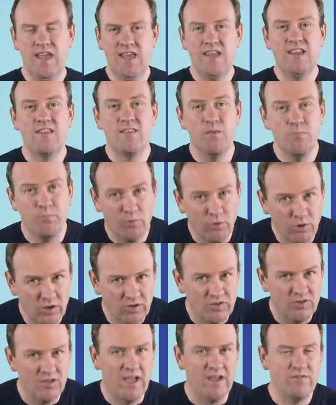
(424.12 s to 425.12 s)
And it's
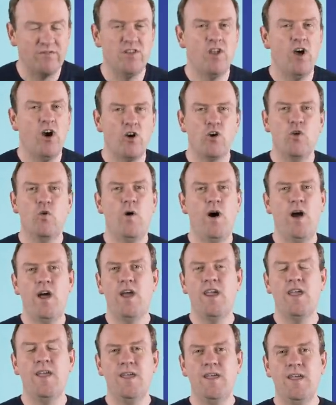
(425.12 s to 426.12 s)
important to have an
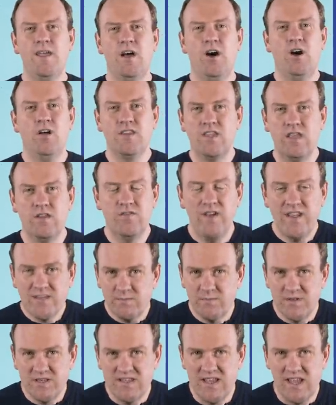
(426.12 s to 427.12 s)
ROI on the
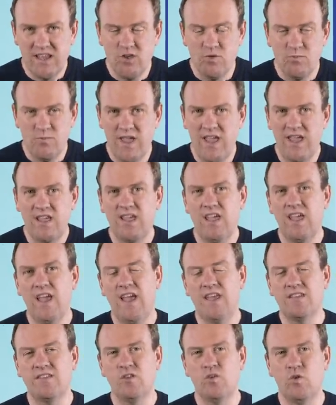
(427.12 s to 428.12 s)
investments that you make
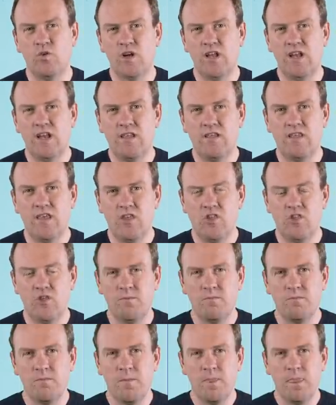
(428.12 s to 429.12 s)
as an organization.